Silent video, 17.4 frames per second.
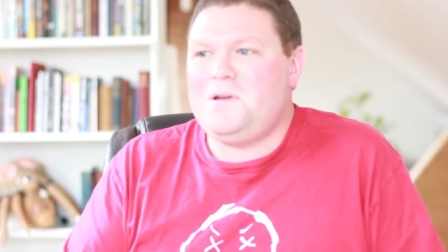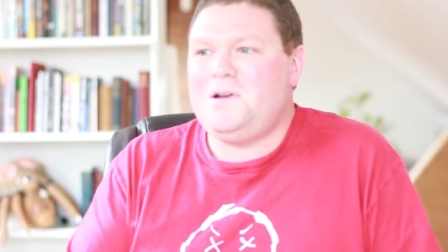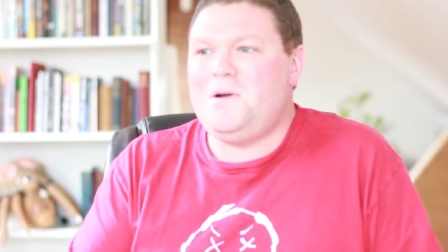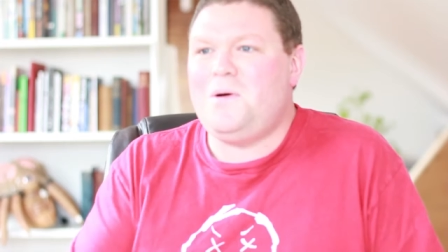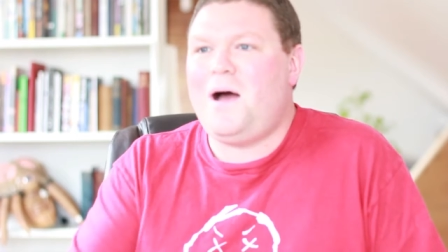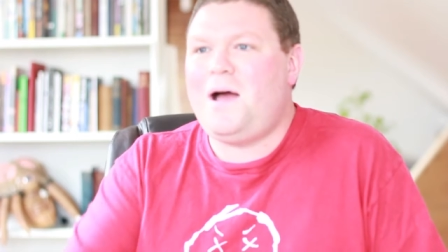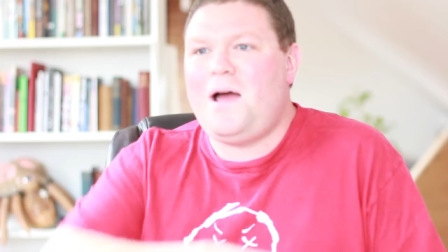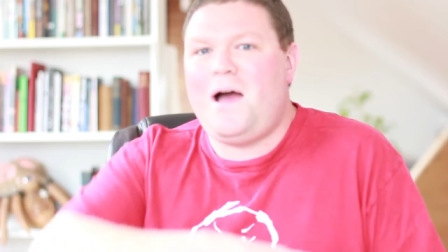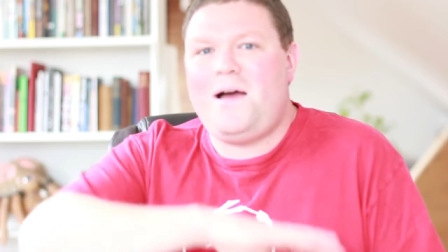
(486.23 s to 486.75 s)
You
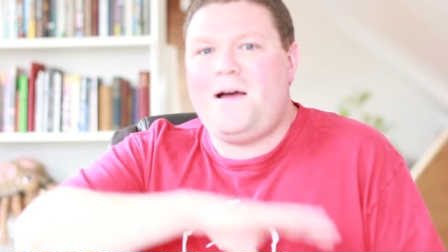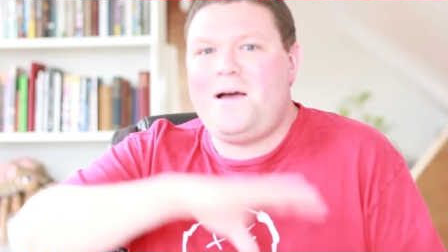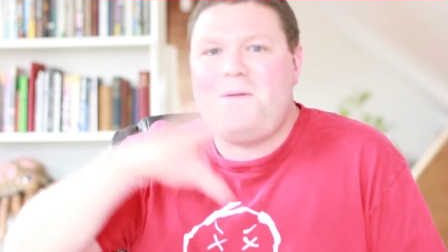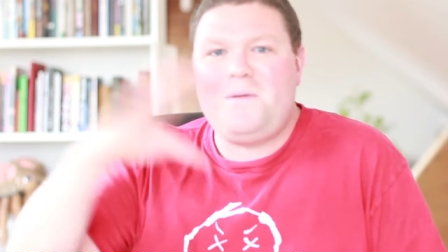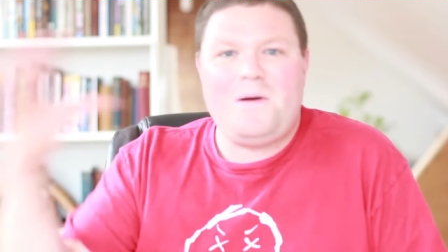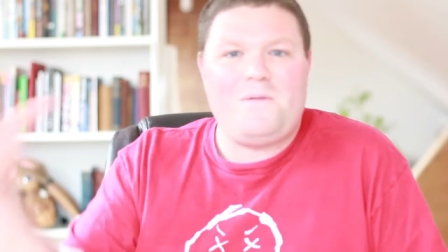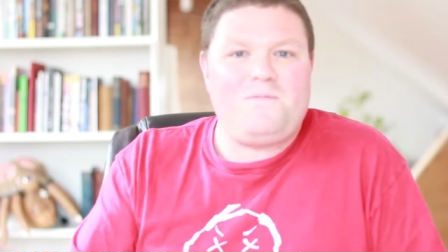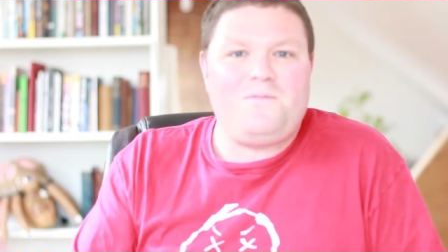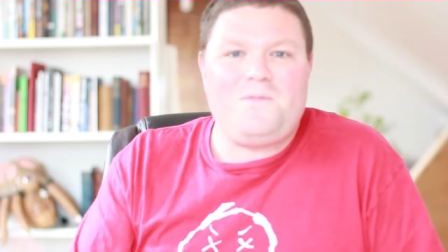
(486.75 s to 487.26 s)

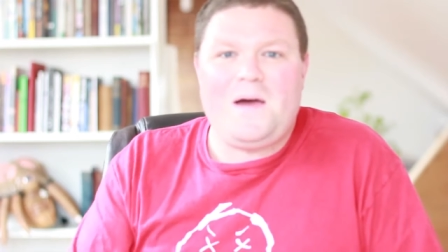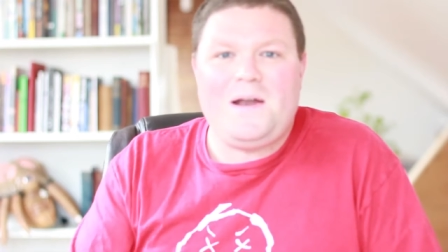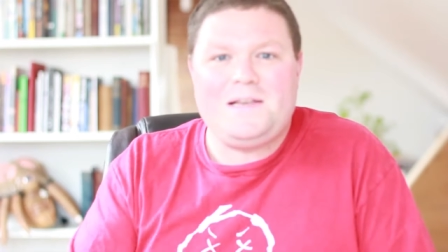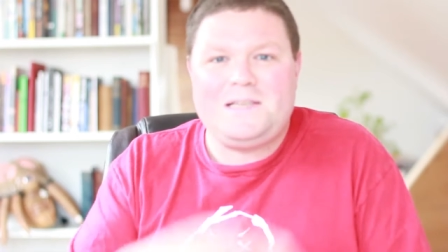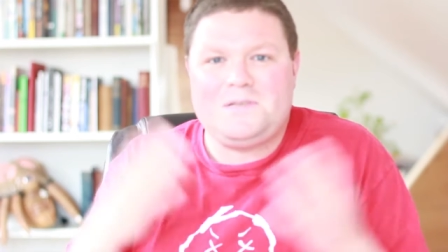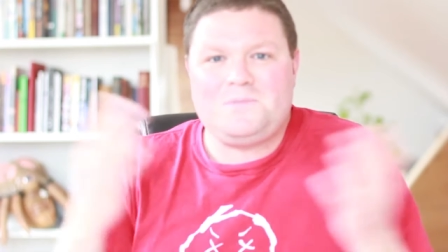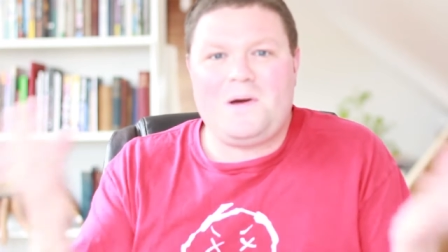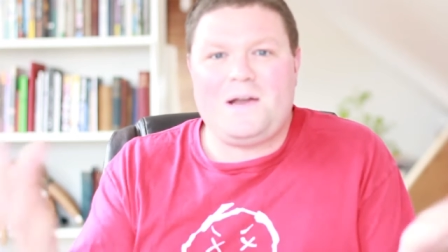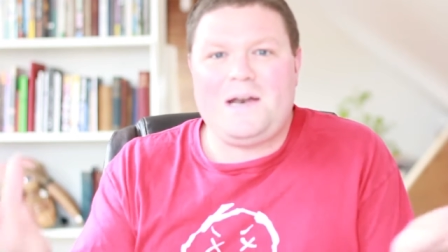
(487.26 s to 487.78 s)
know,
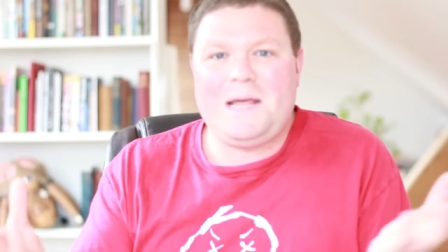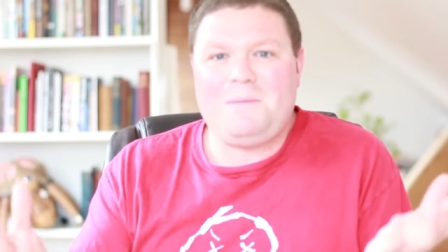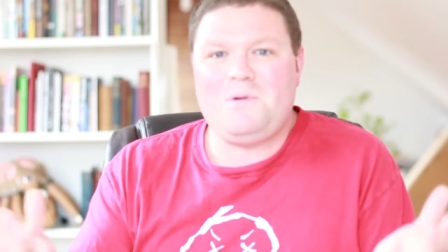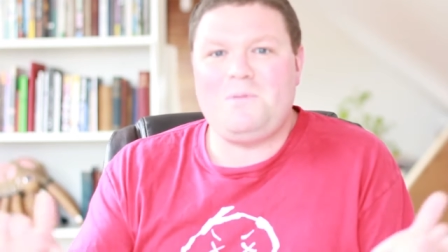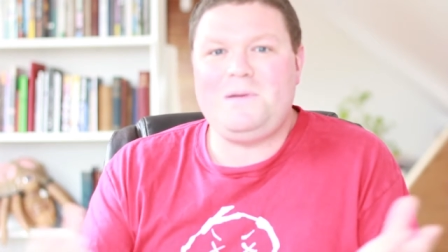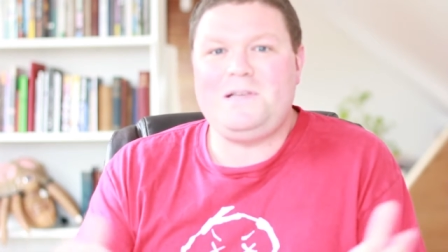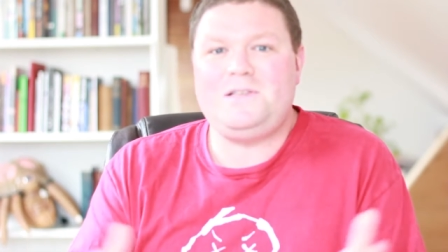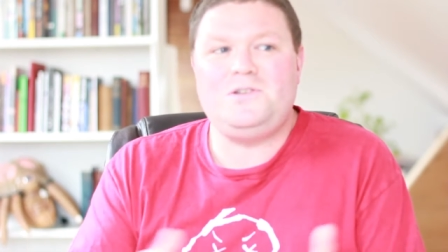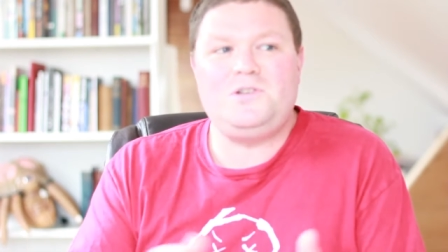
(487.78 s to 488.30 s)
Furnace is what
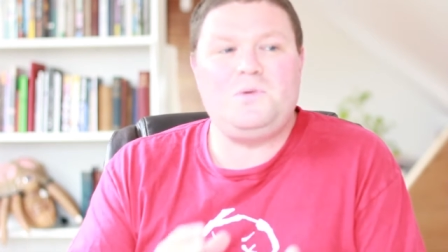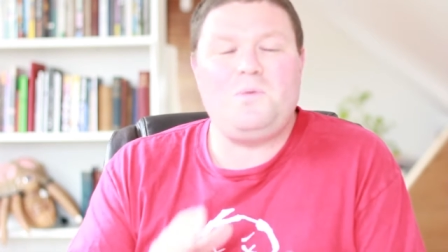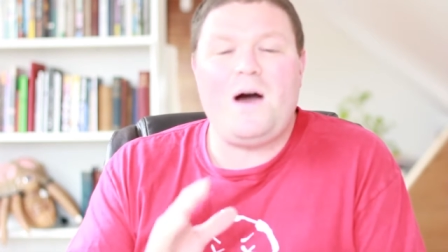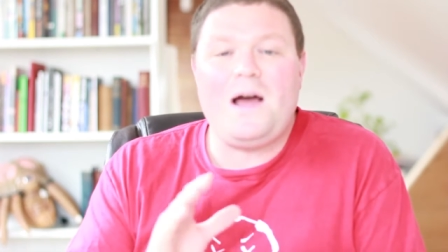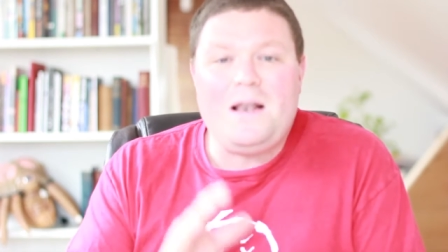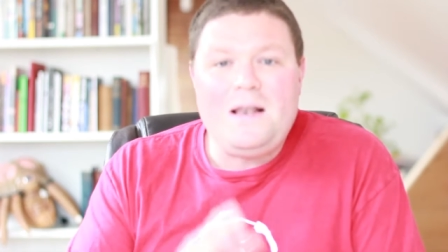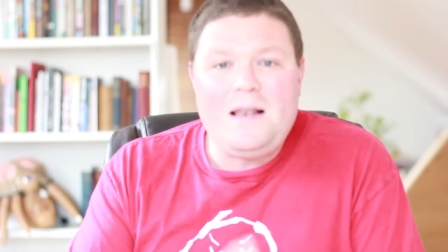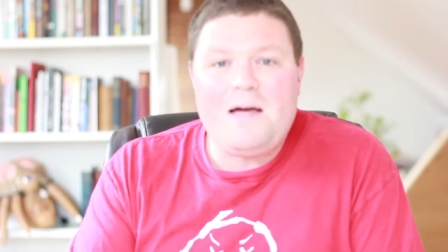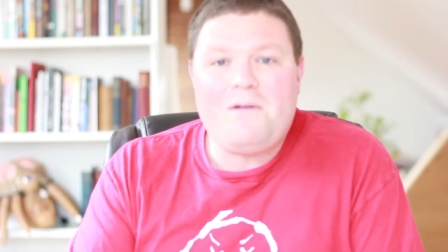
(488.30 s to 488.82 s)
enabled me to do what
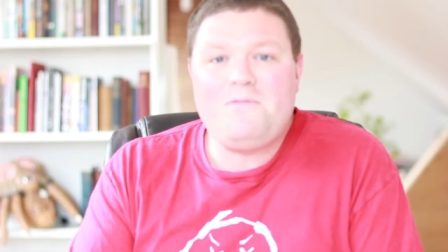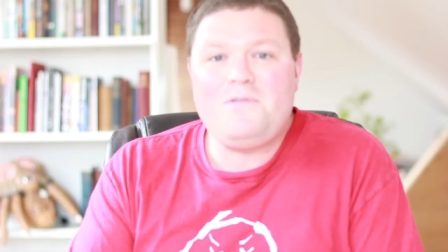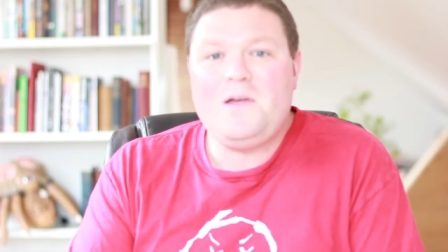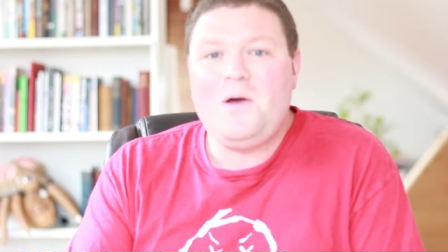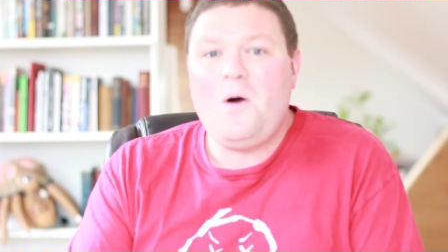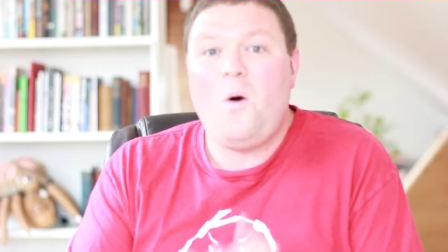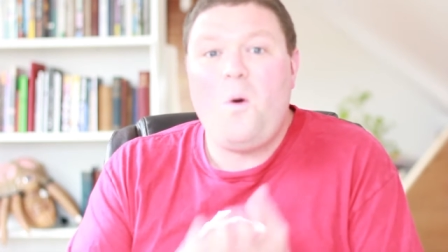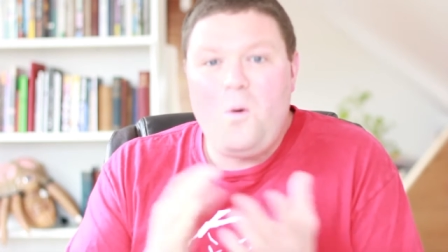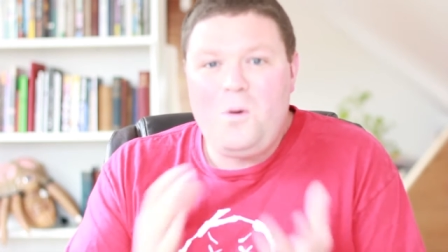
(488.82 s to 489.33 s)
I love
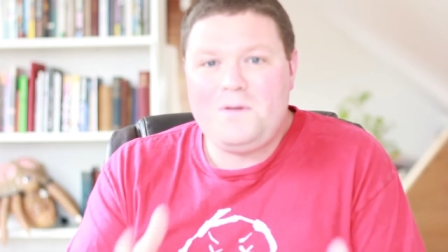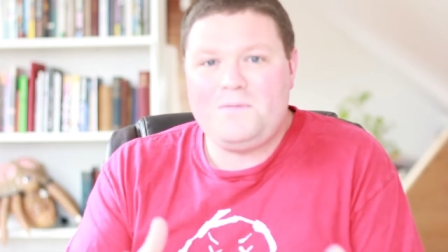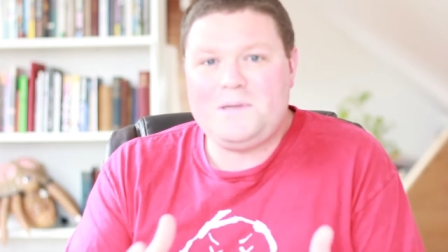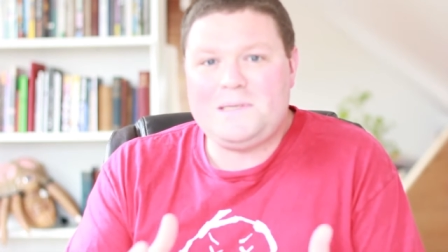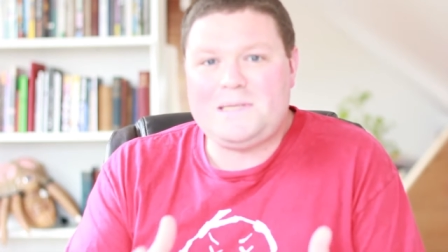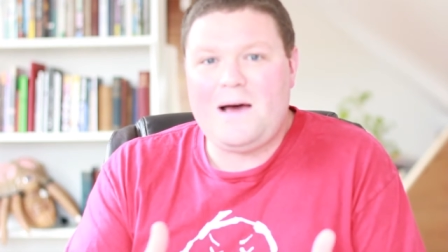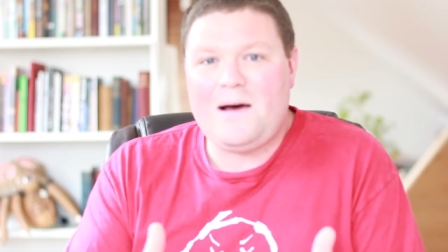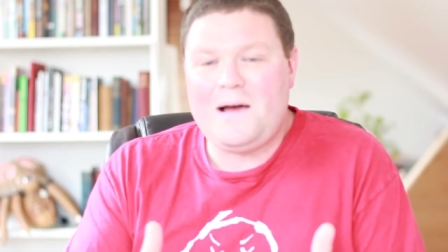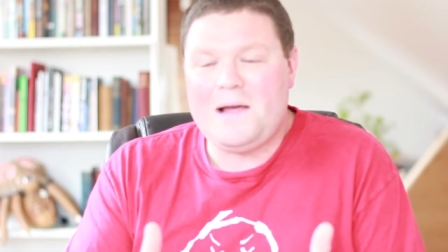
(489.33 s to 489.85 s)
all of
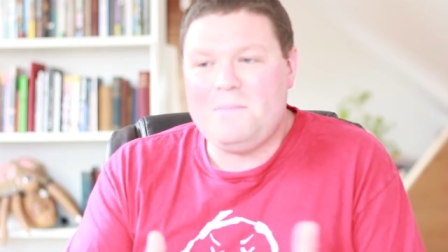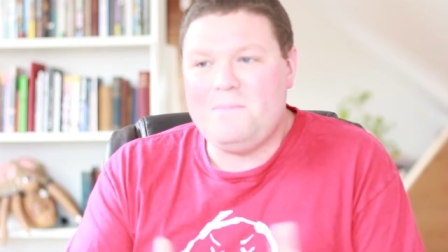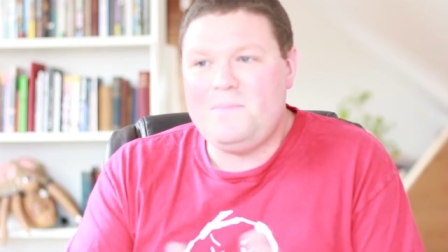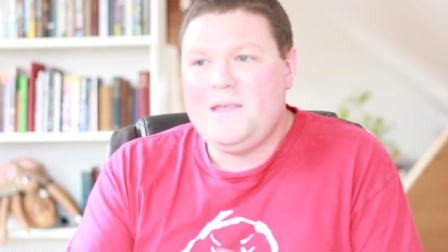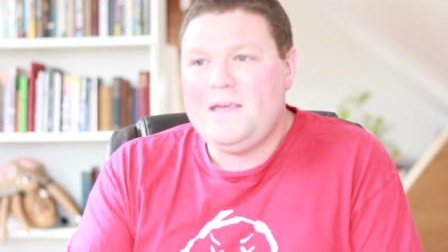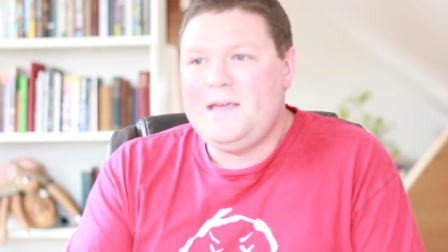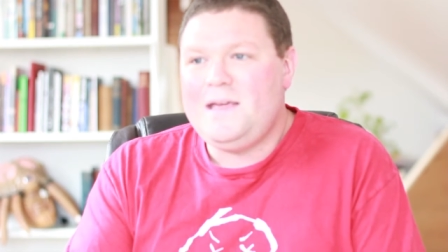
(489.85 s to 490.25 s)
the time,